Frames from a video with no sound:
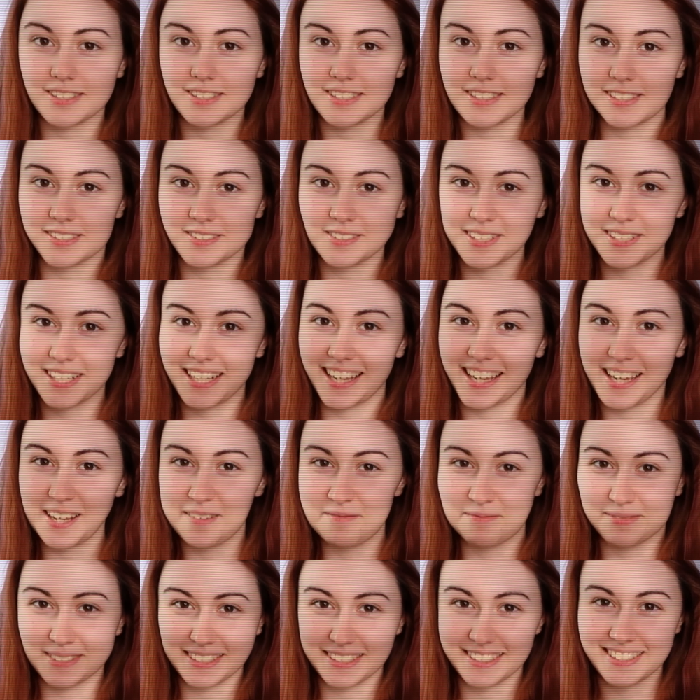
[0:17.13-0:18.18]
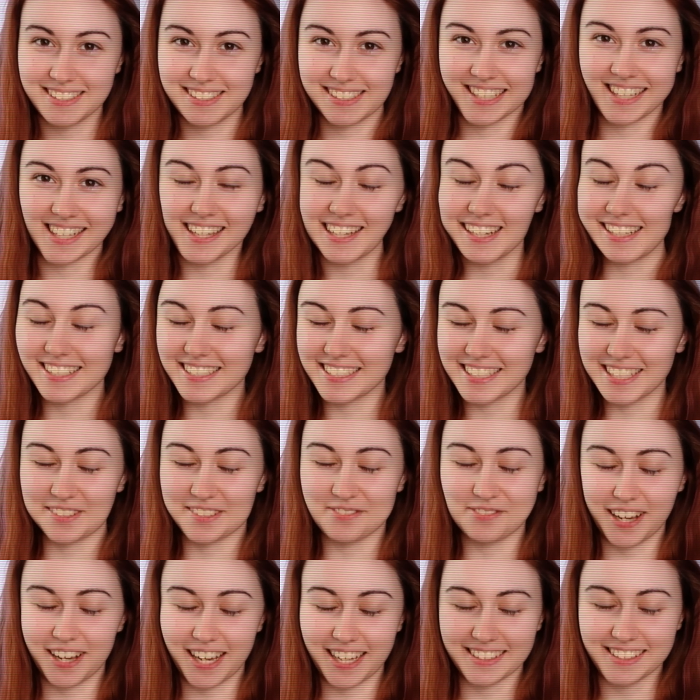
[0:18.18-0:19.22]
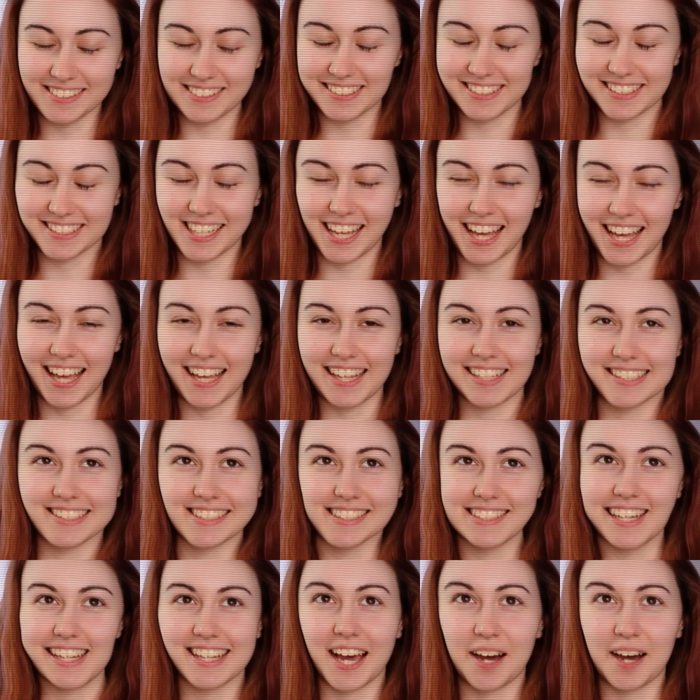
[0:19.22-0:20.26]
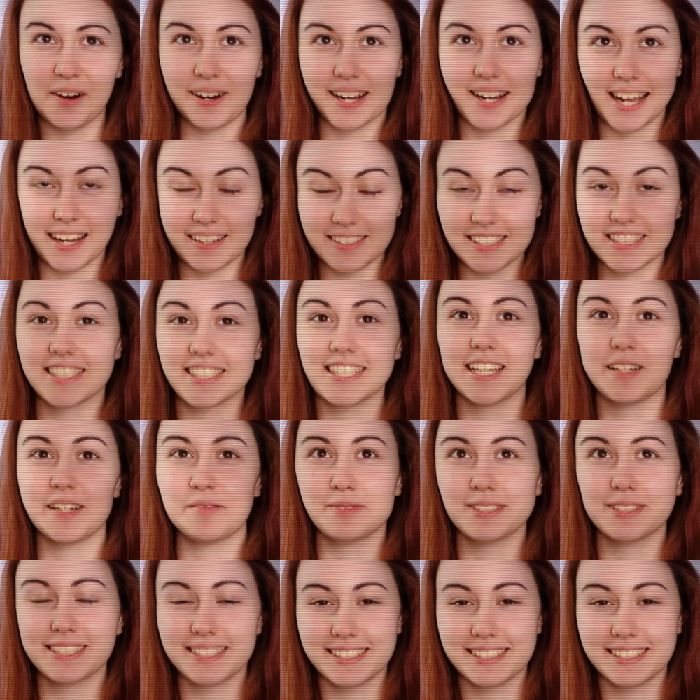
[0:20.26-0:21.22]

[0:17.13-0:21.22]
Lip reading: This was the case that DissociaDID was filing against Sergio Costa for